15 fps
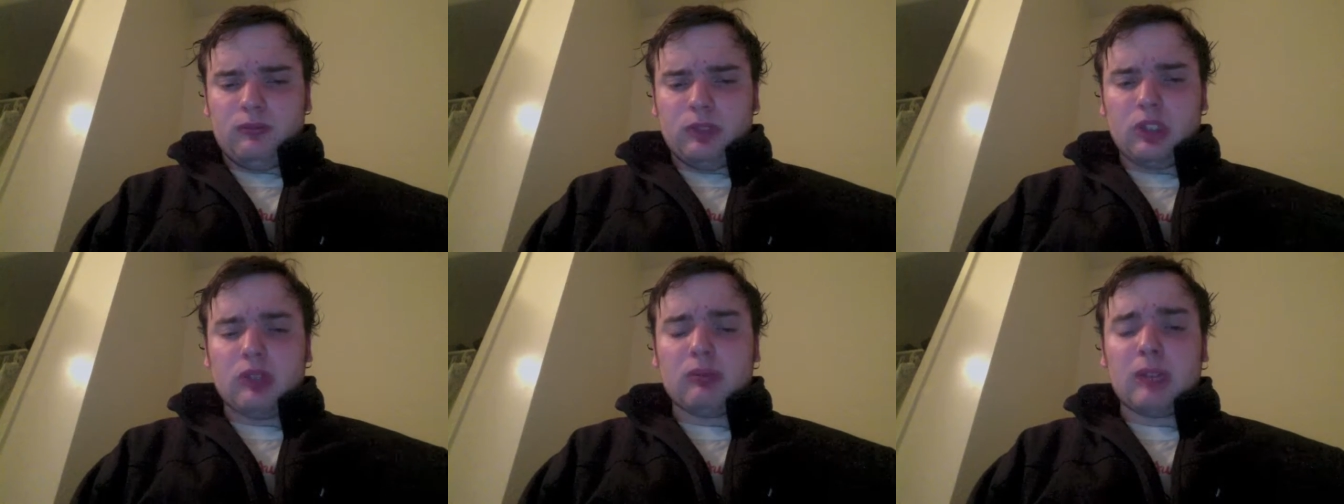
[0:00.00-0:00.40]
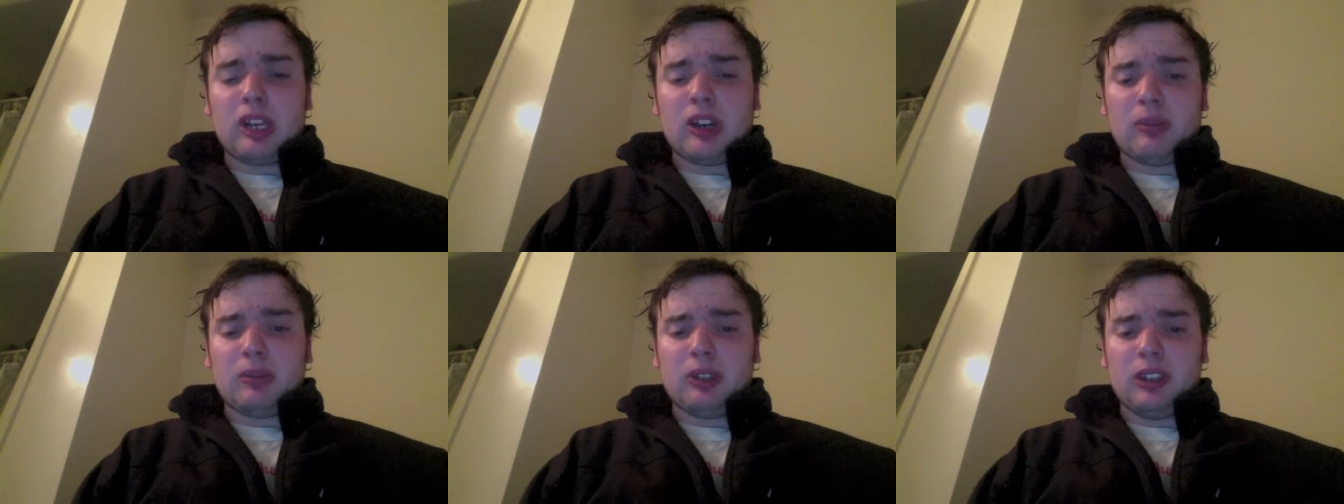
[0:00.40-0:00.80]
You may
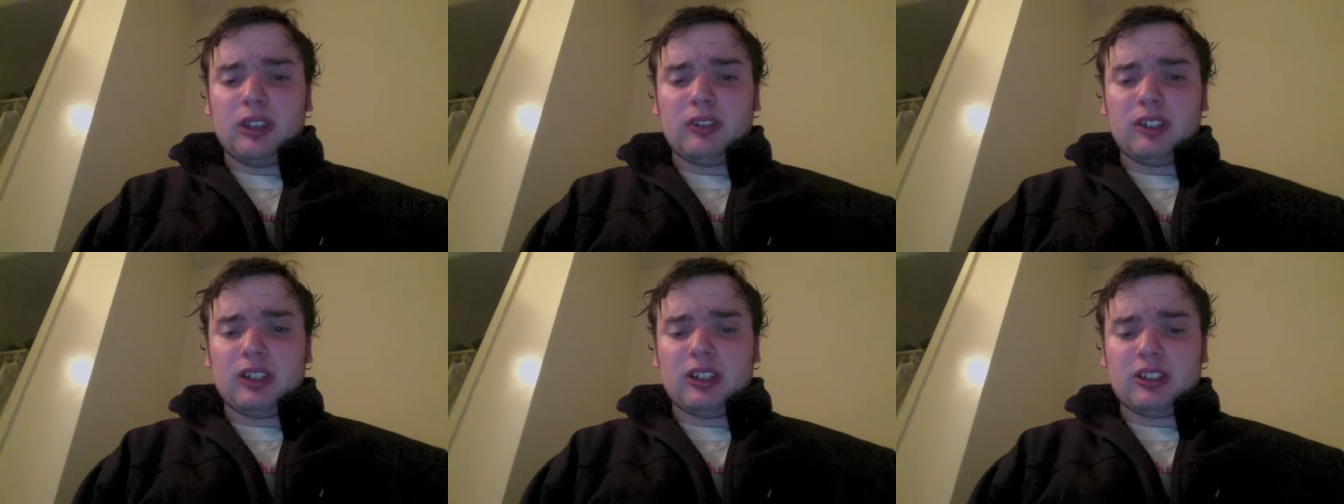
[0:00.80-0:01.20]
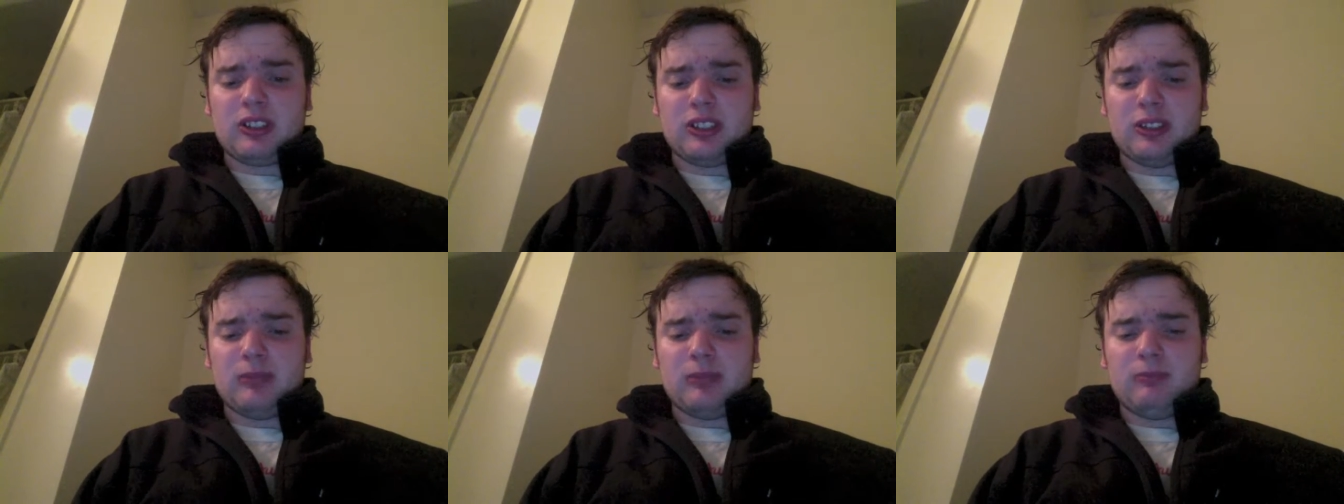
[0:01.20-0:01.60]
not believe it,
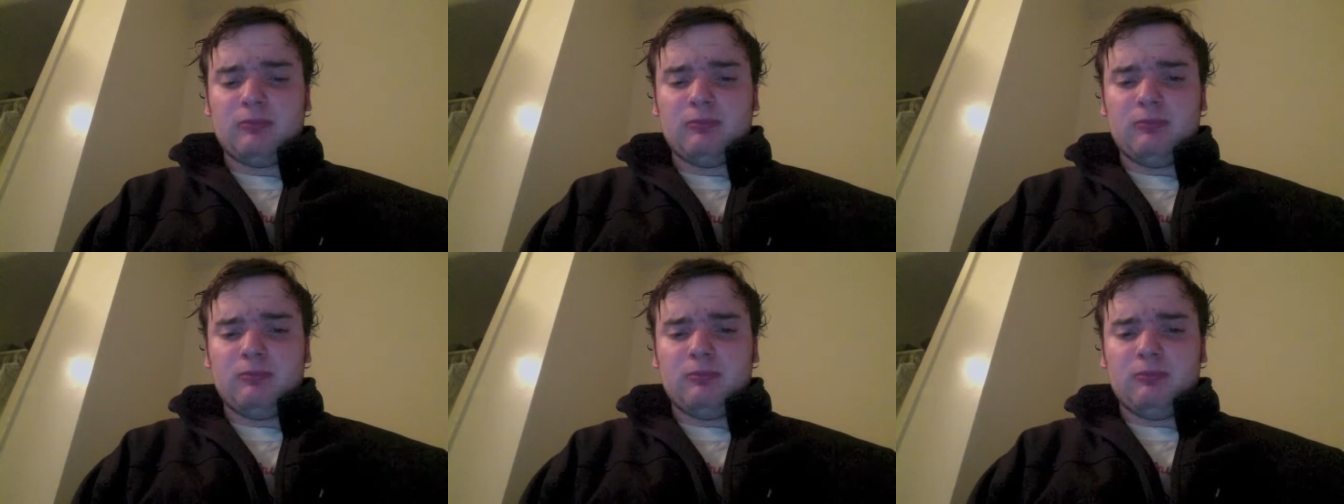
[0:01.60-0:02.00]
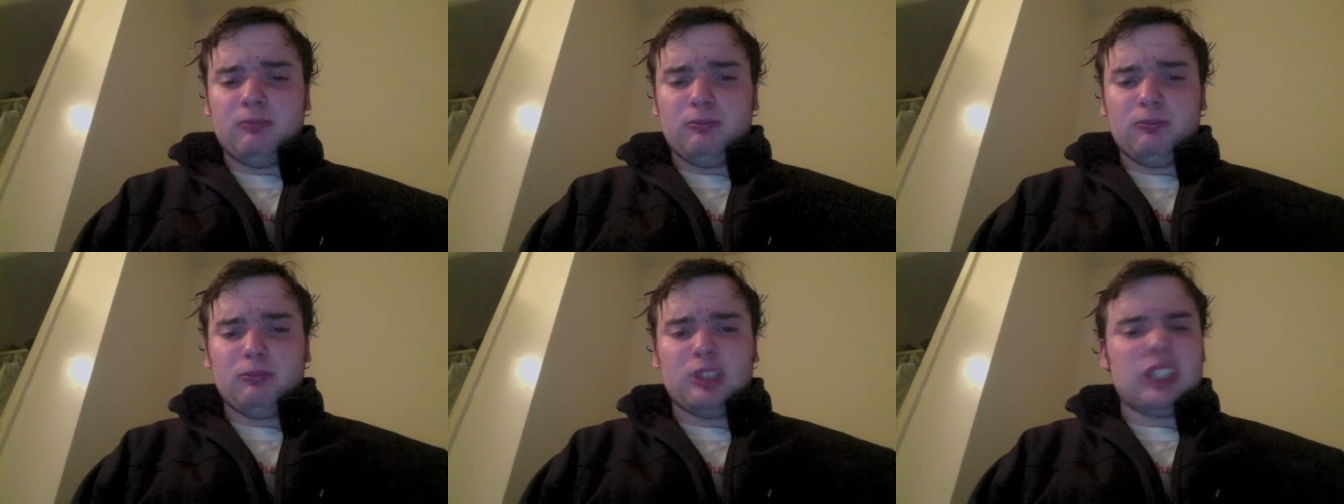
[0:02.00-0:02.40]
Austin,
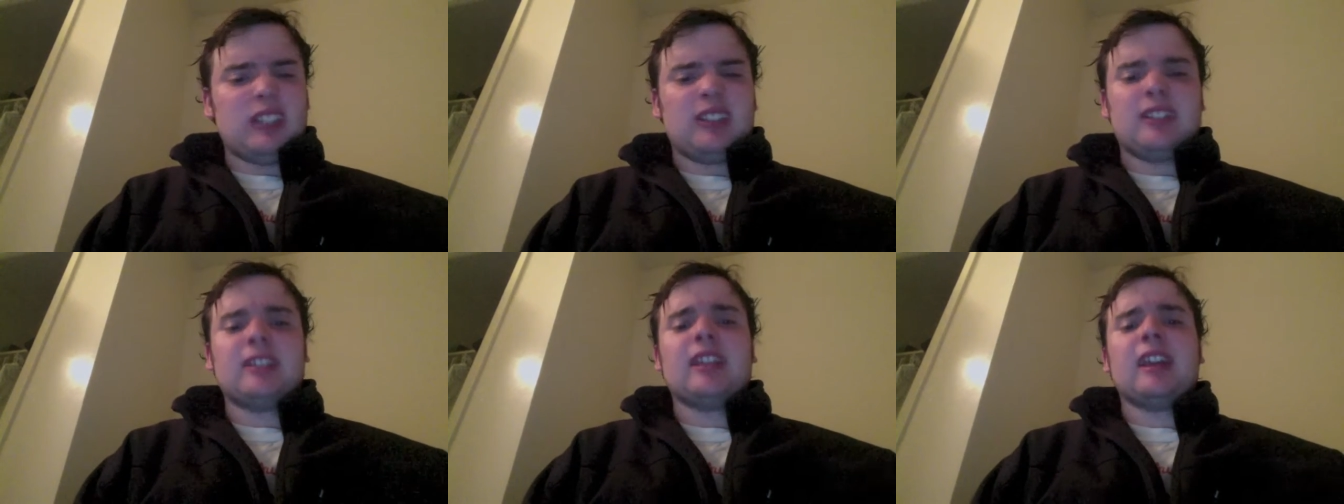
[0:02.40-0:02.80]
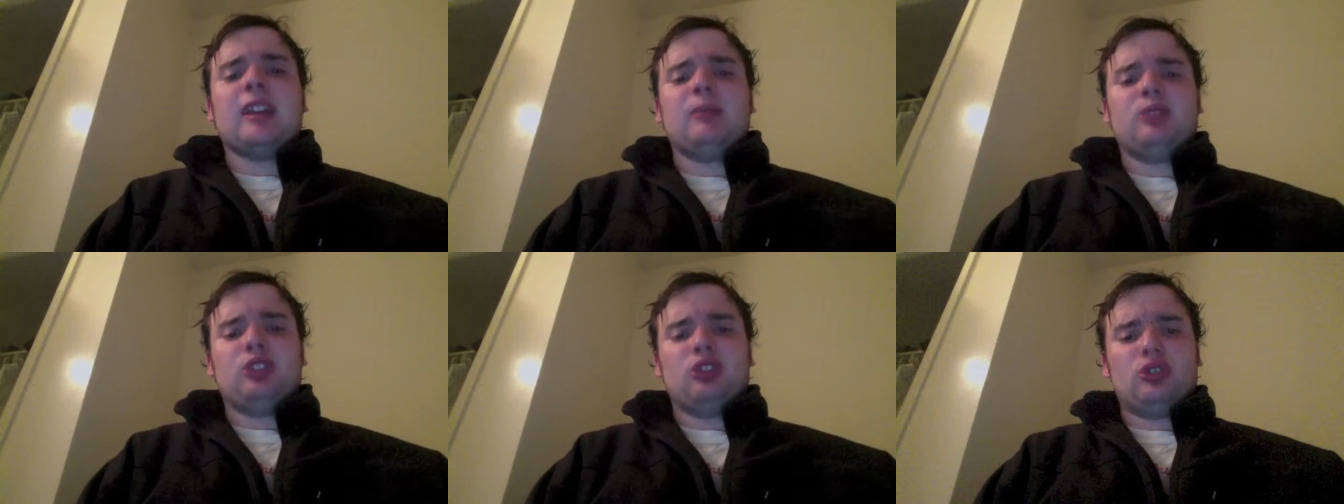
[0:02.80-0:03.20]
but it's damn
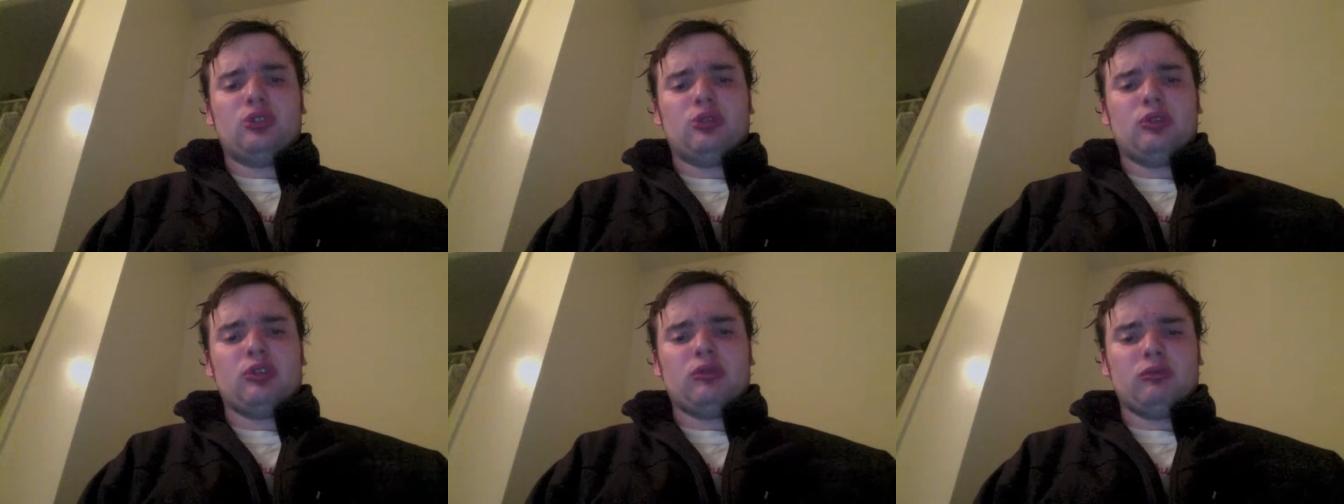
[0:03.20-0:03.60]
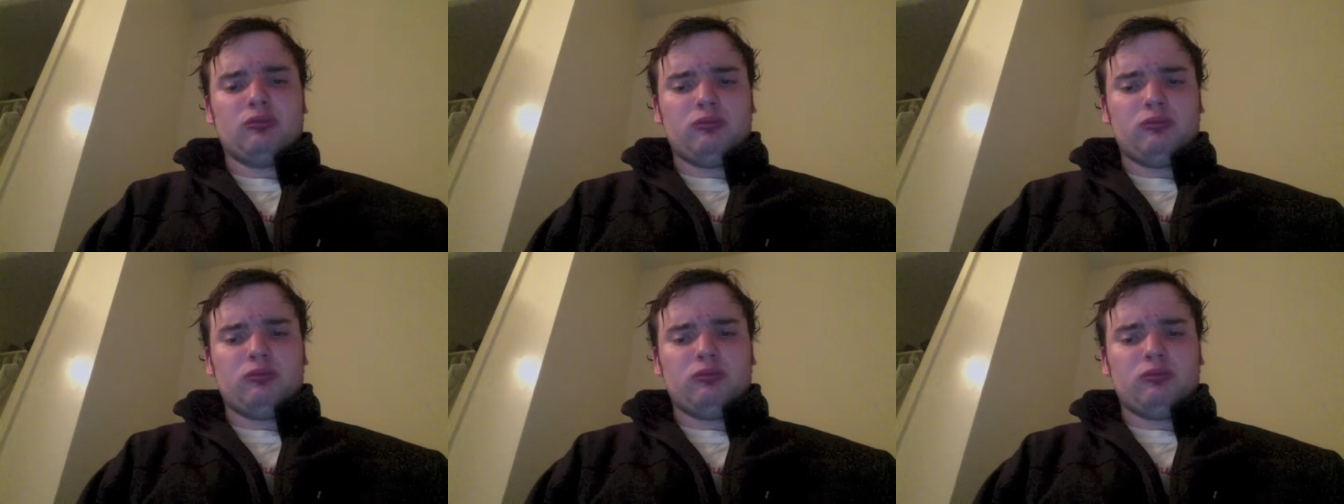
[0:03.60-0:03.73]
sure true.